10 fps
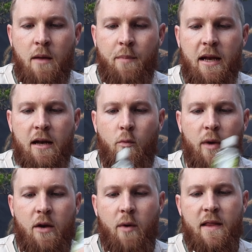But in a
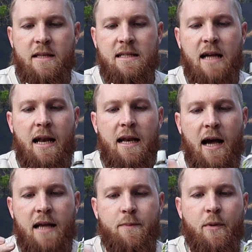weird way, this is kind of
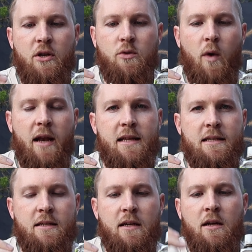nice because one
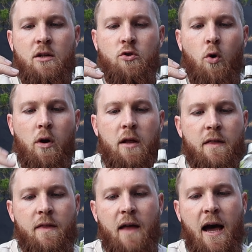is taller
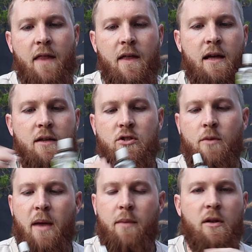than the other, so
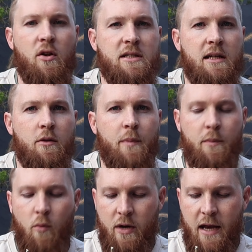maybe it looks a little bit
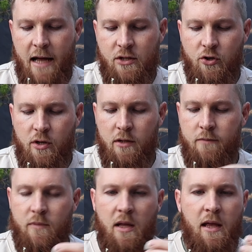more
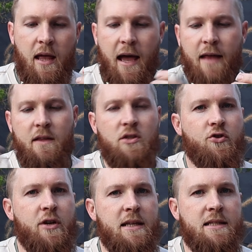natural. And this
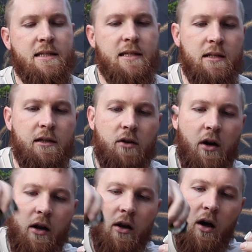tree's still
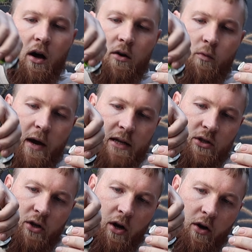got a long way
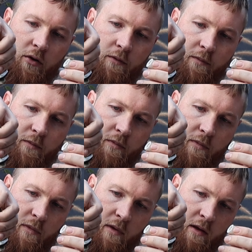to go.
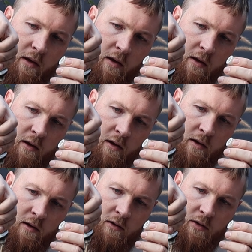
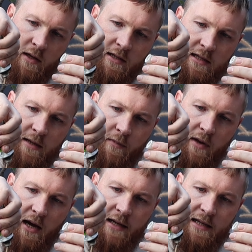So this is some
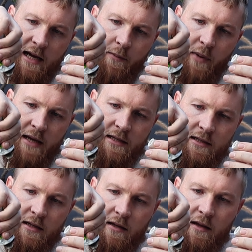nice cut
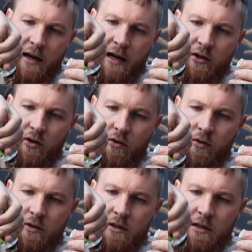paste that I
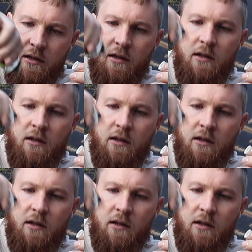use.